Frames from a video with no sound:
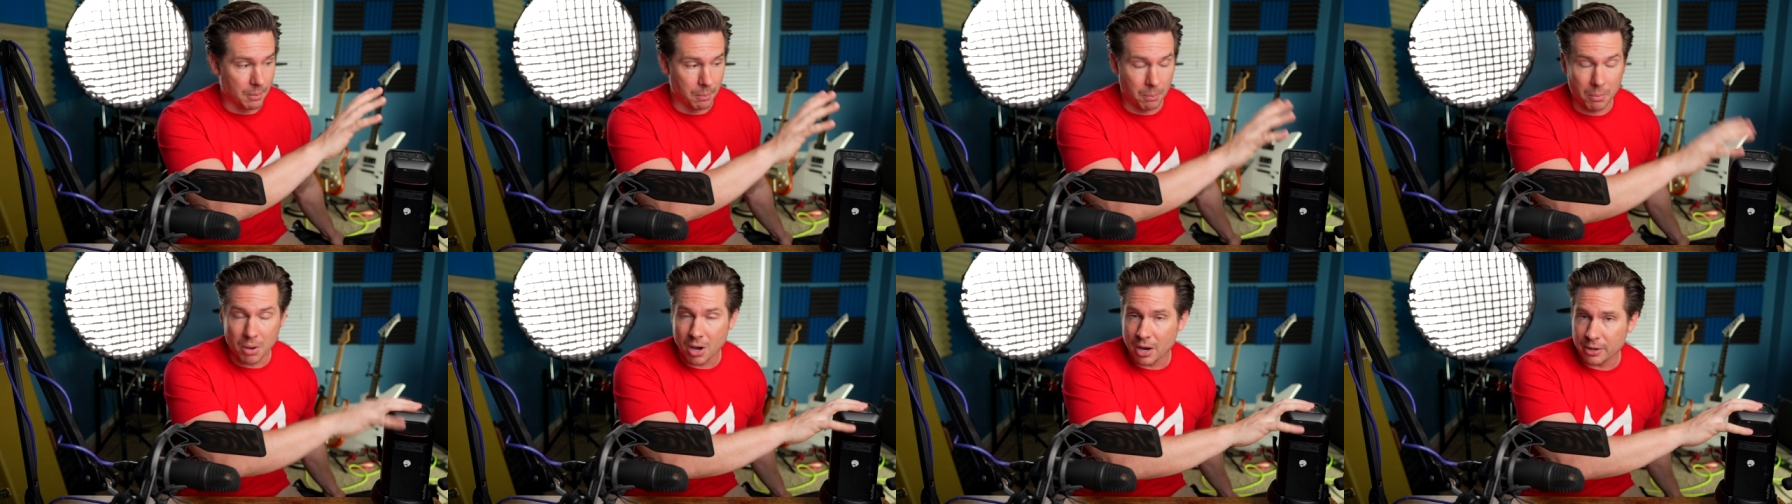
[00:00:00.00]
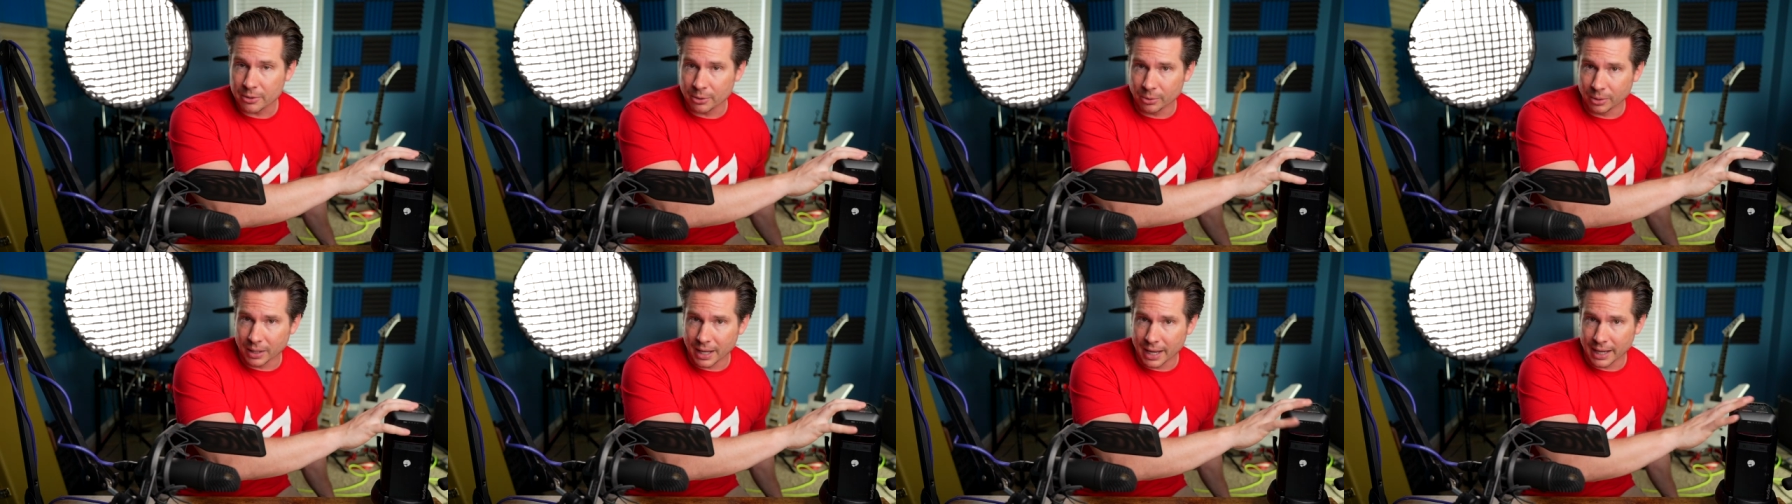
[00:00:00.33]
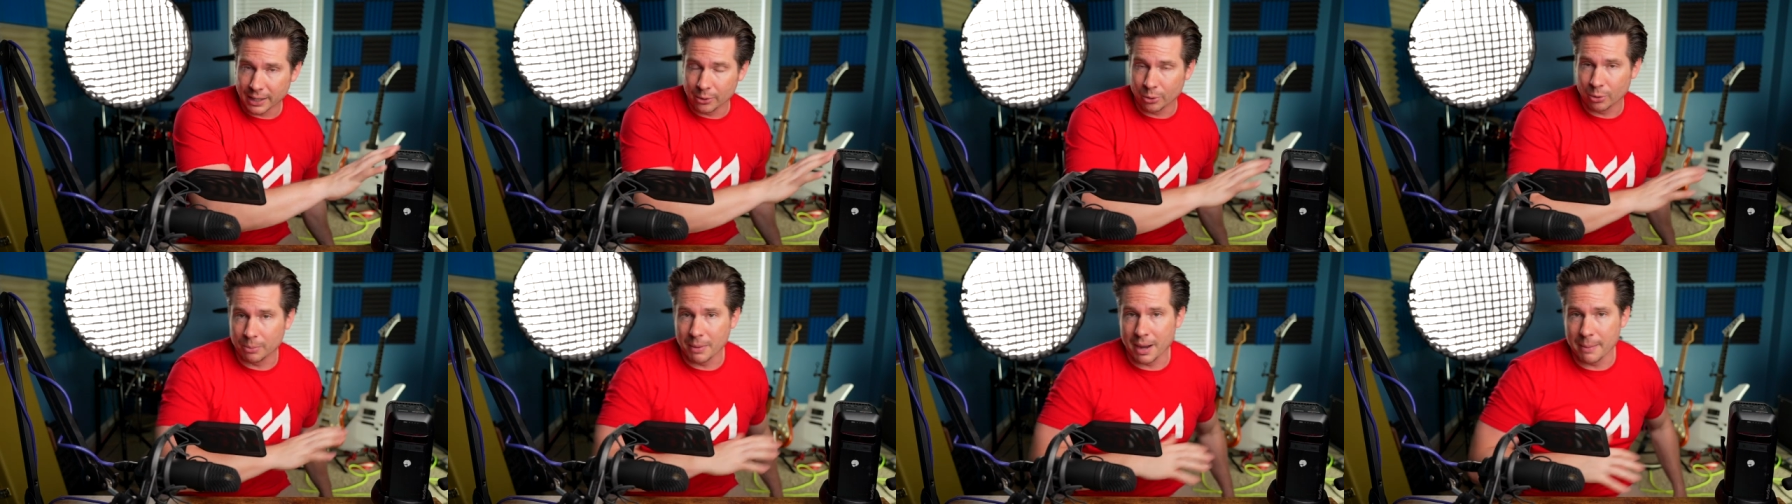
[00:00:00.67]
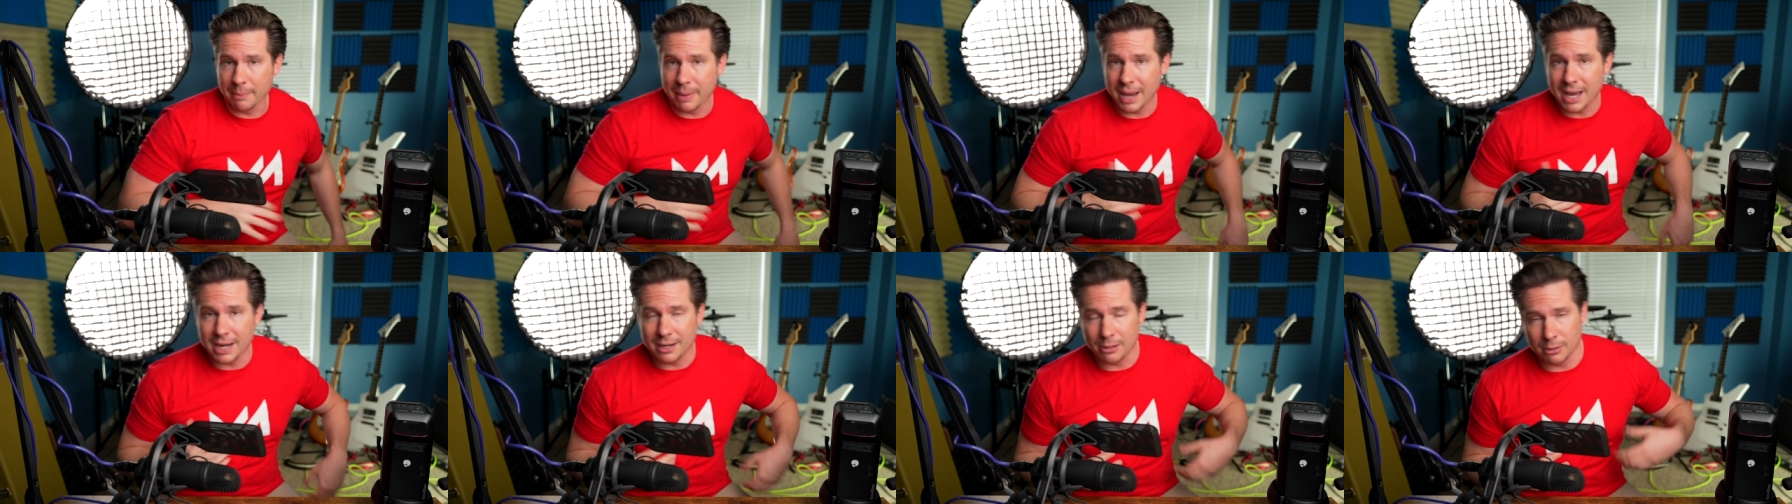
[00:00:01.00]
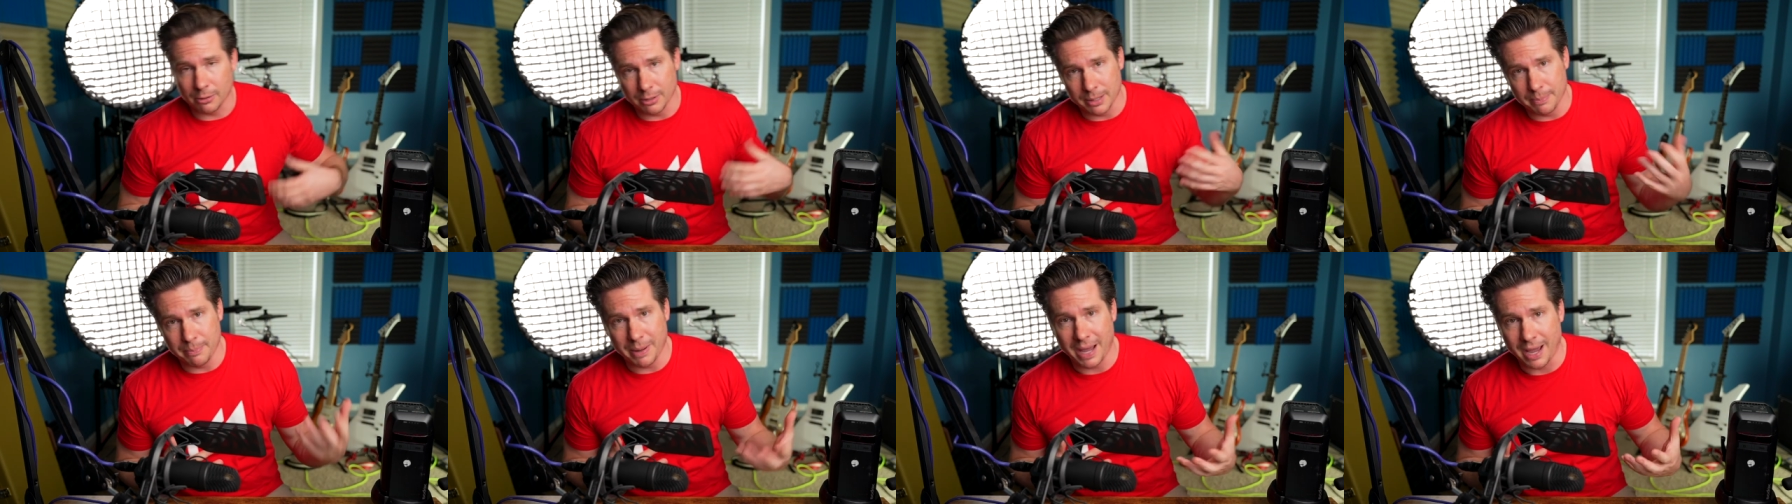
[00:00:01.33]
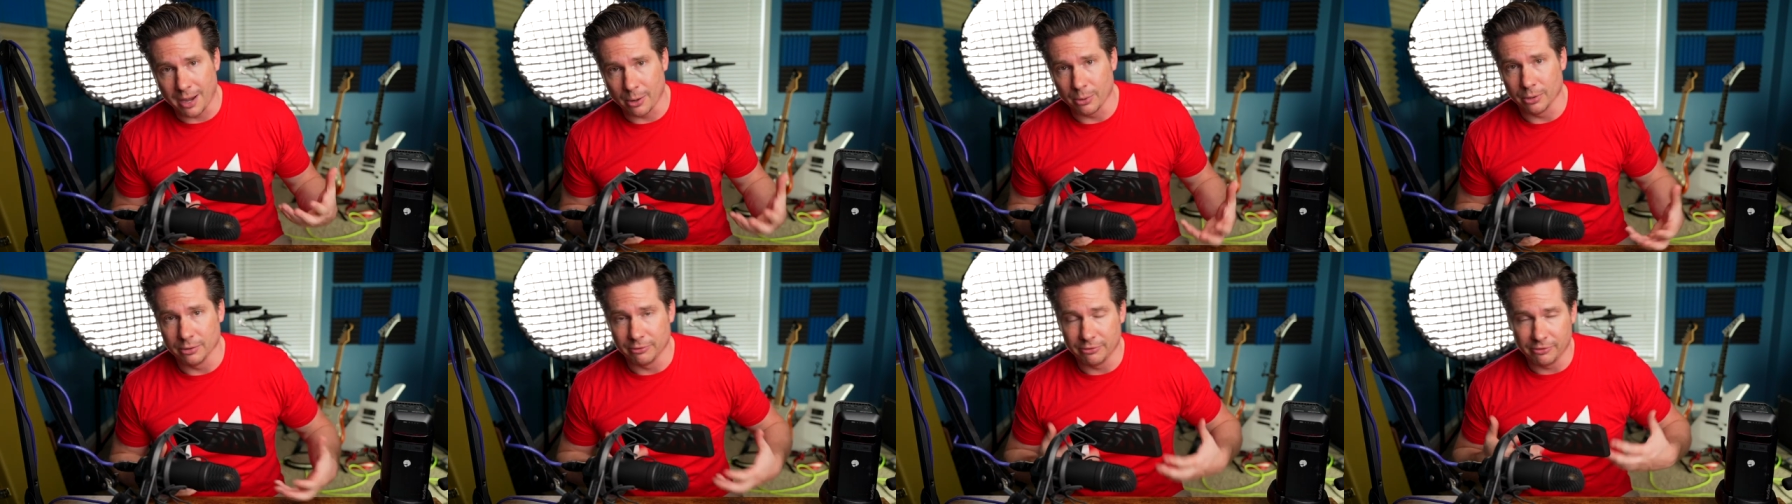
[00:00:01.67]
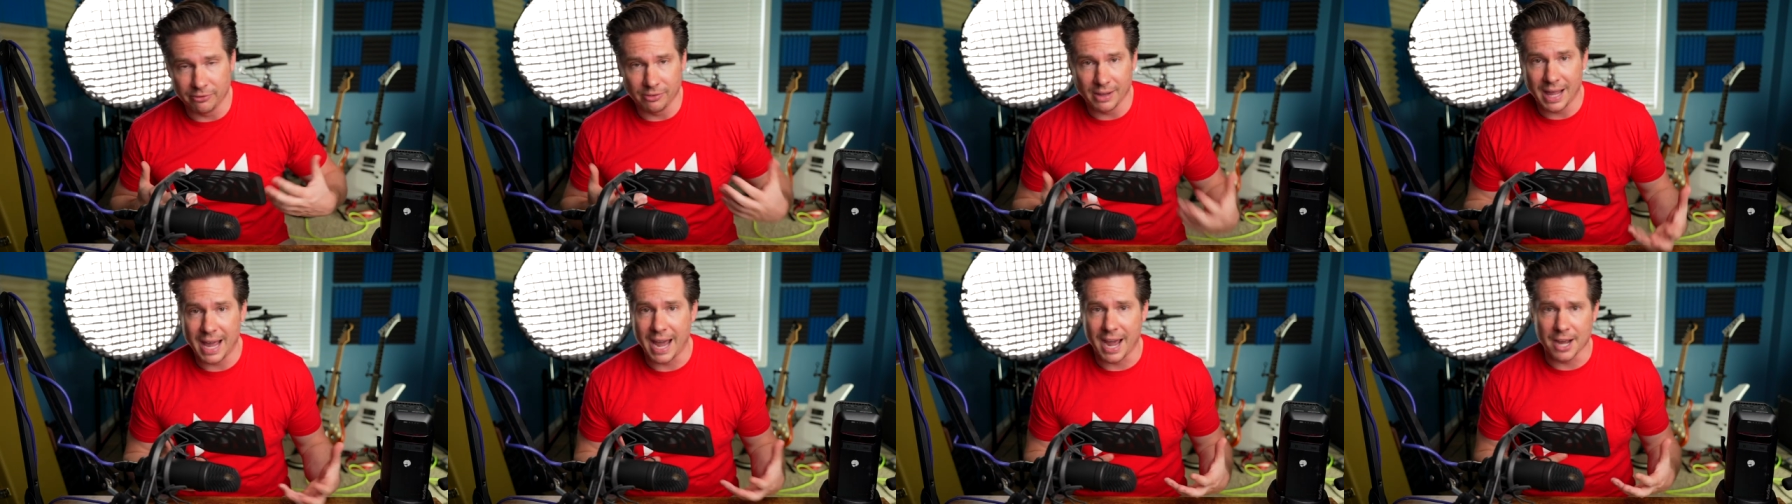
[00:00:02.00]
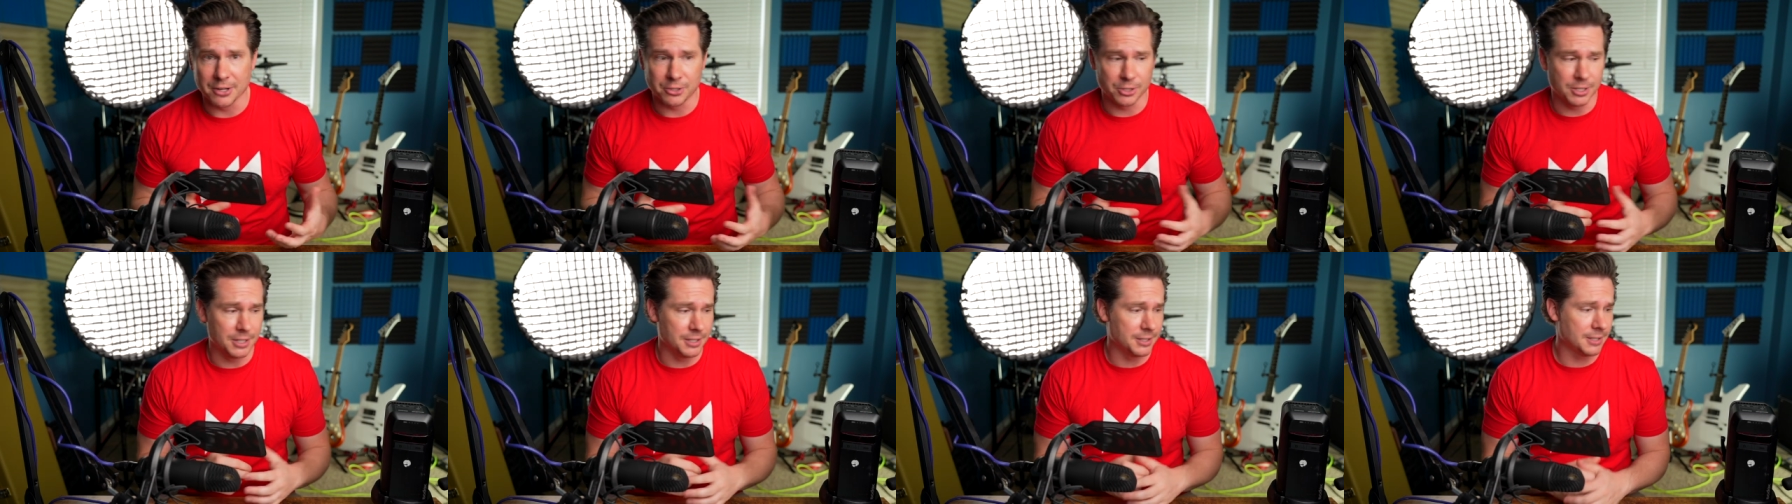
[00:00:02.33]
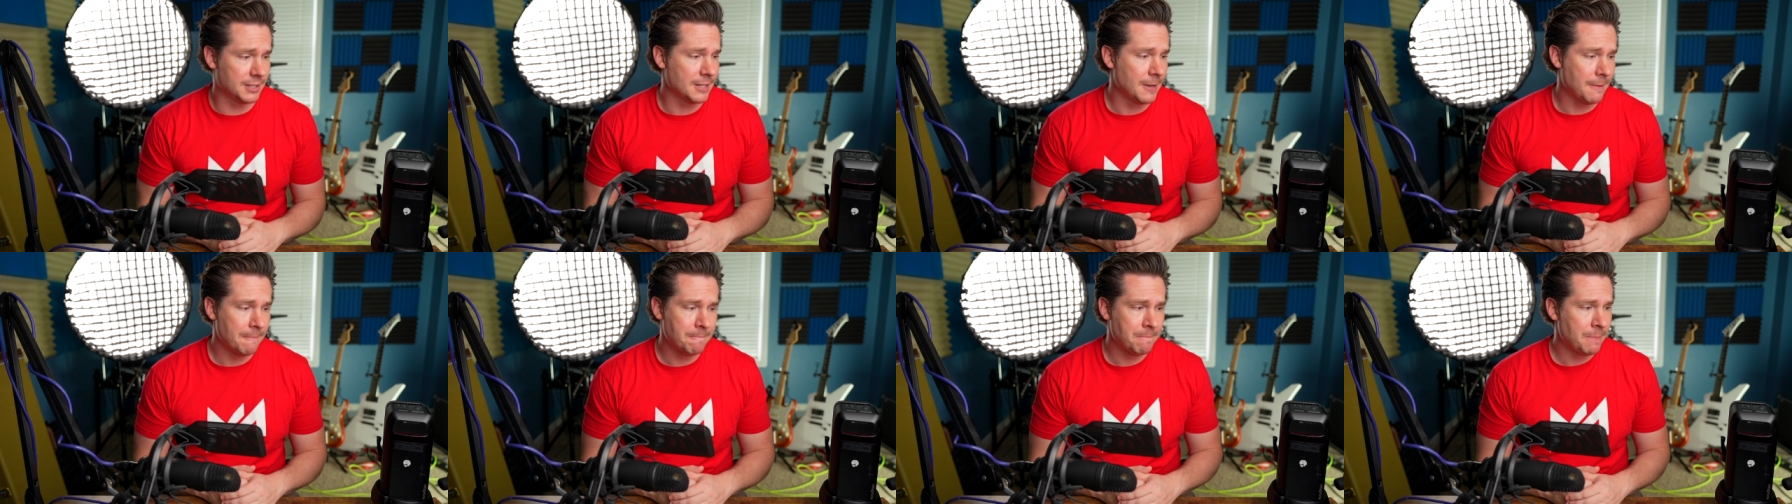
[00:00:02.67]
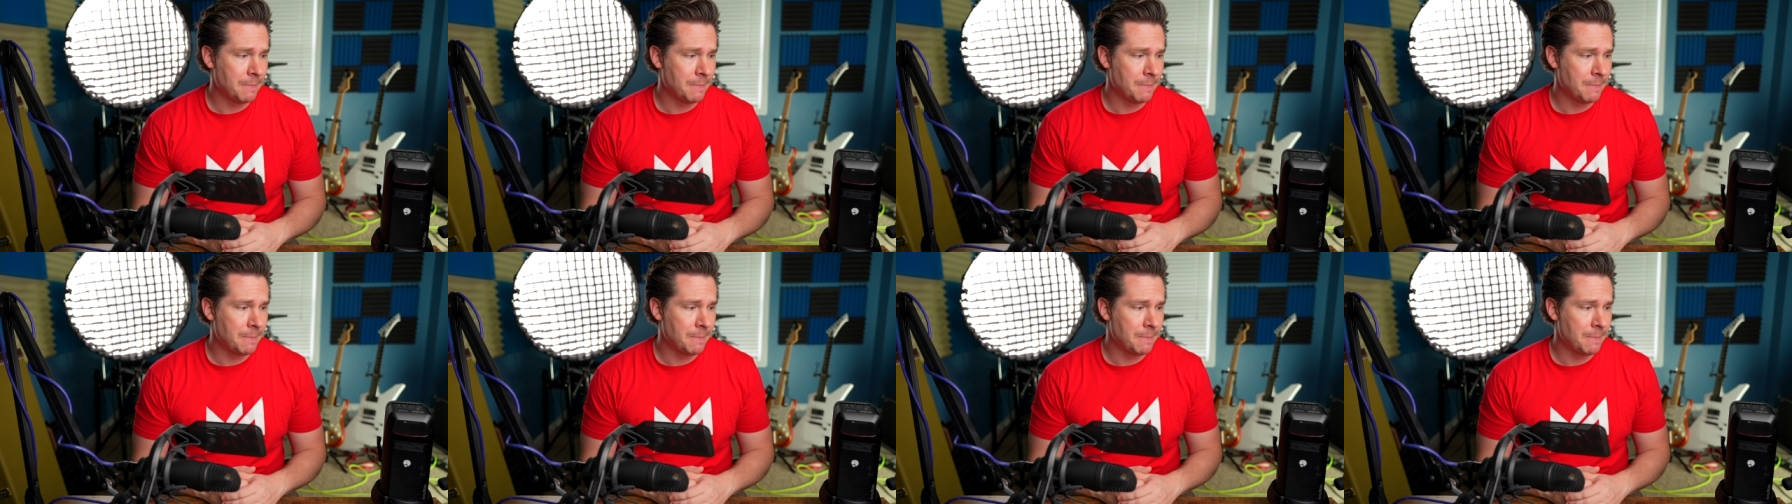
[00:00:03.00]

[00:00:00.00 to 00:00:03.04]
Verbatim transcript: Monolite or my battery powered Flash, it's